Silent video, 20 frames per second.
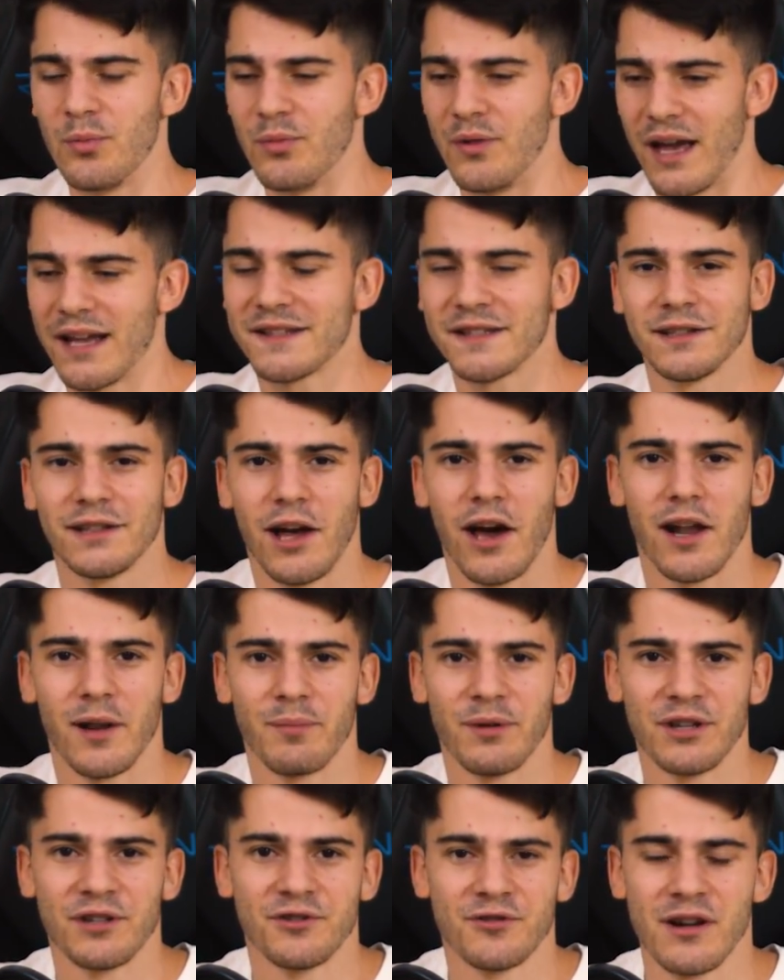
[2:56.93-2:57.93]
that's a lot
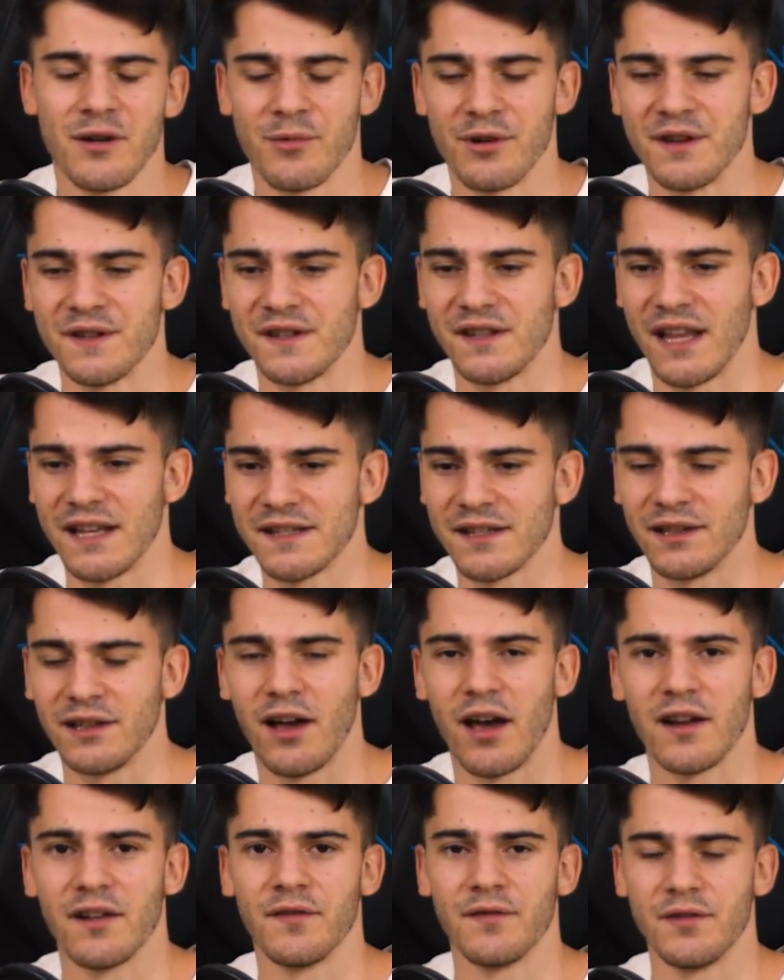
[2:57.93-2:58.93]
of big streamers and that's a
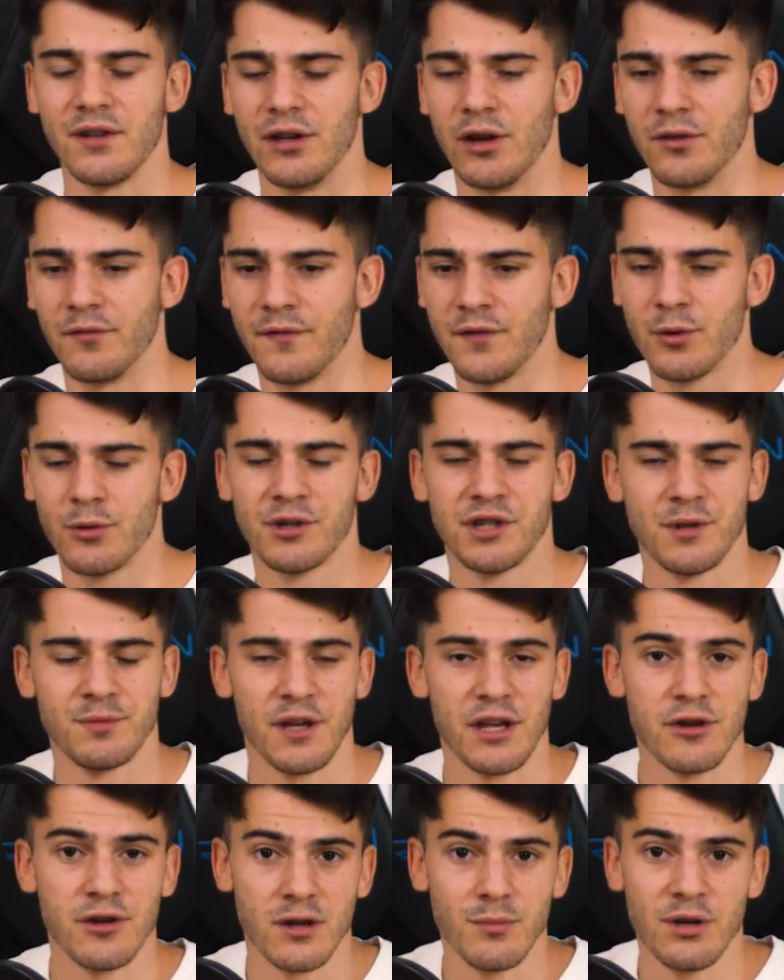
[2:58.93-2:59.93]
lot of you know viewership
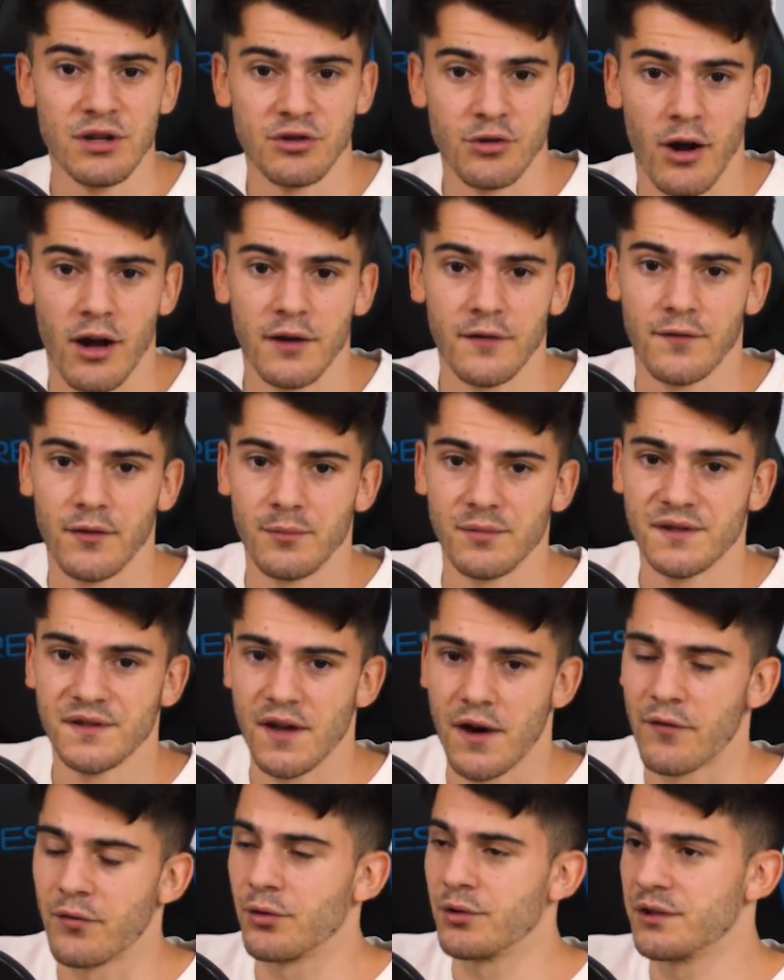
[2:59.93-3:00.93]
that you can be drawing from
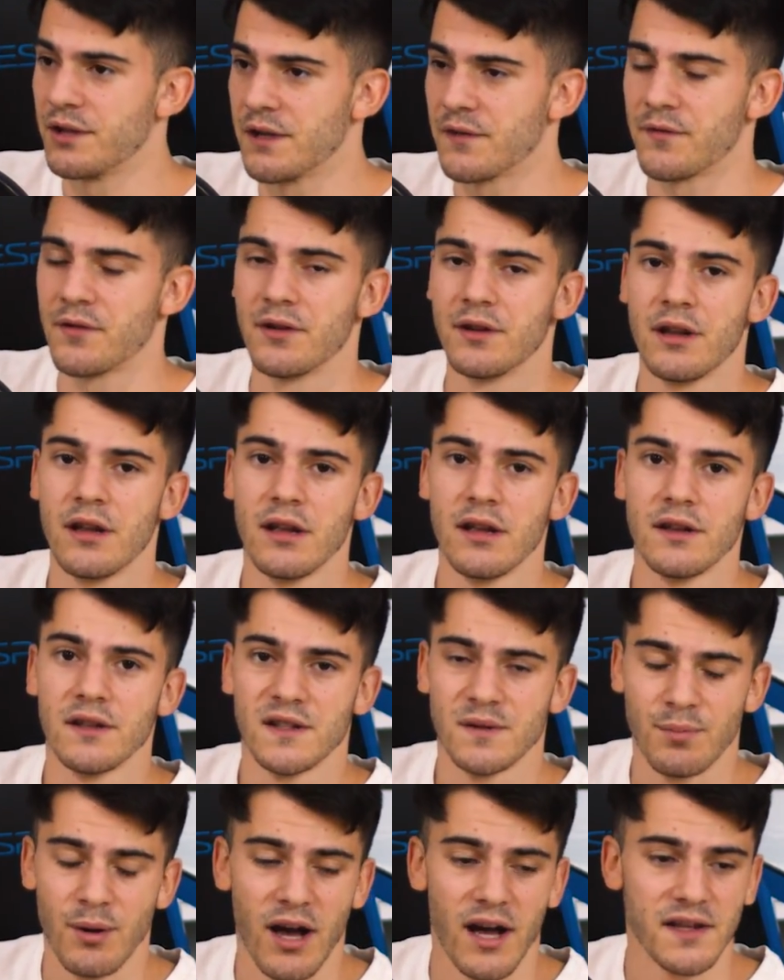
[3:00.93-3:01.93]
several different
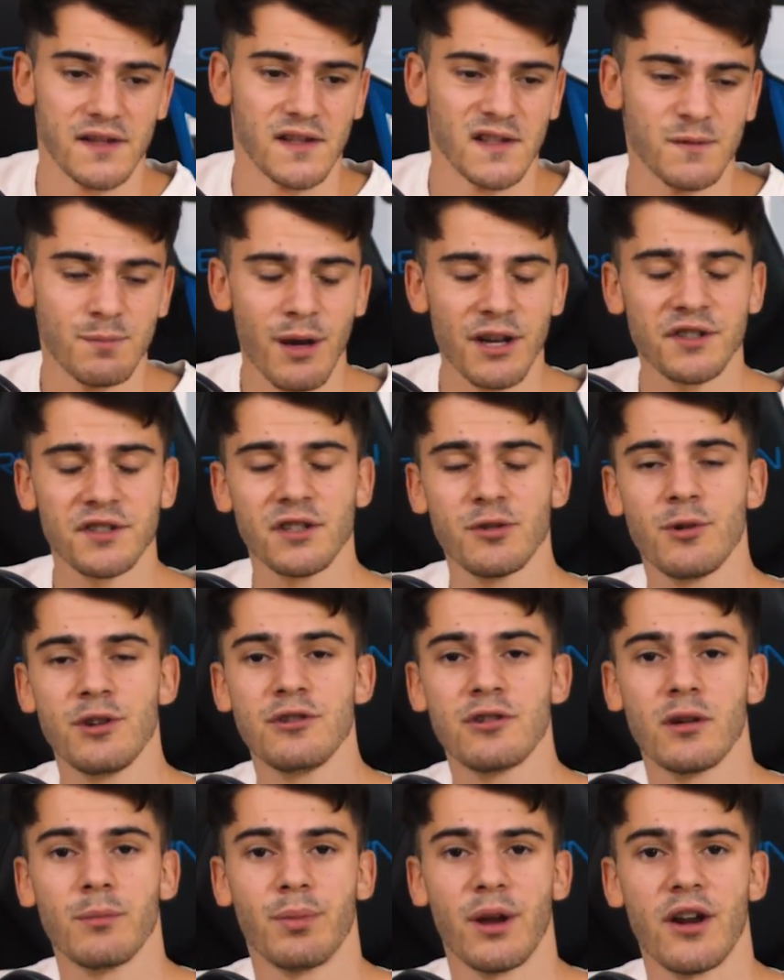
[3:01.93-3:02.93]
spots especially when
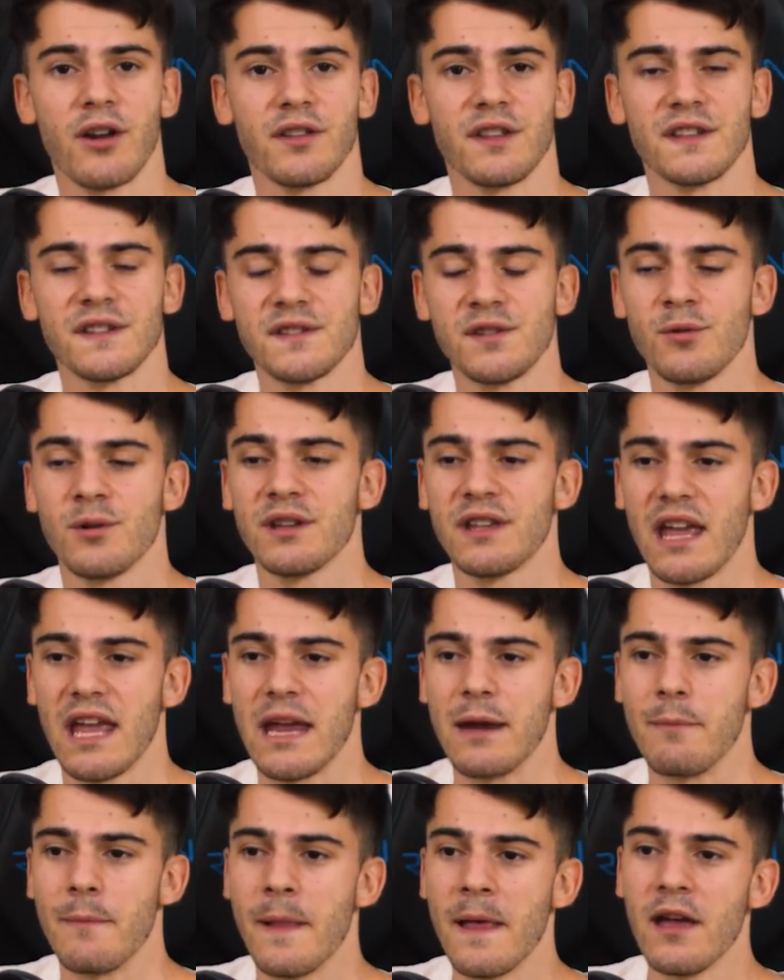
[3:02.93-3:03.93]
you compare this to a
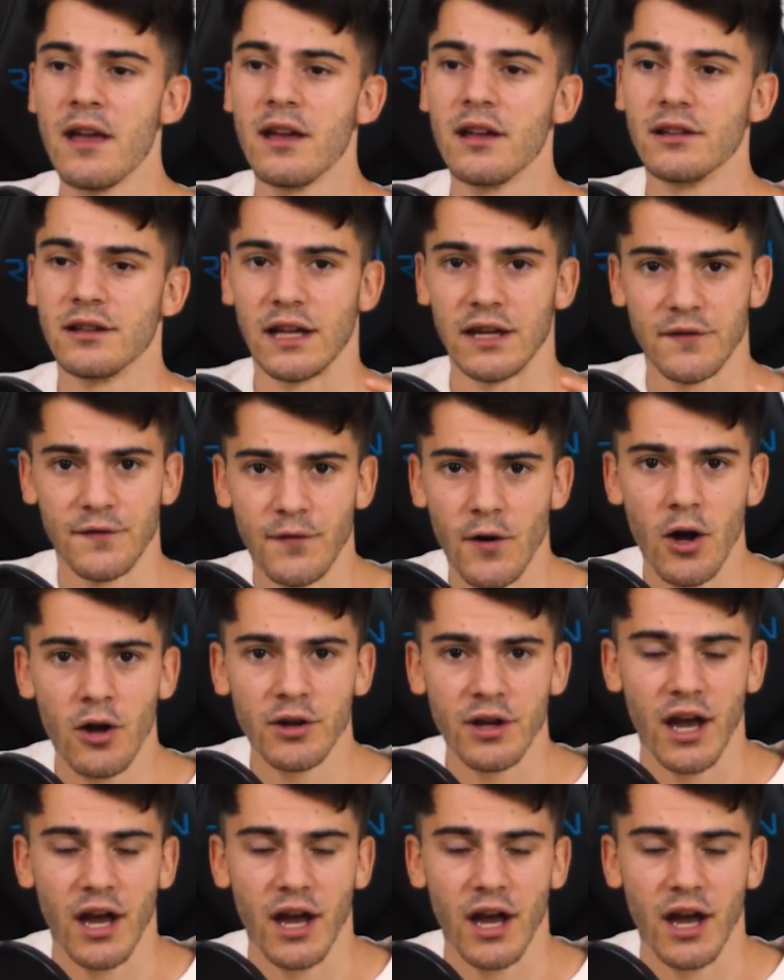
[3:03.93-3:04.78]
game like fall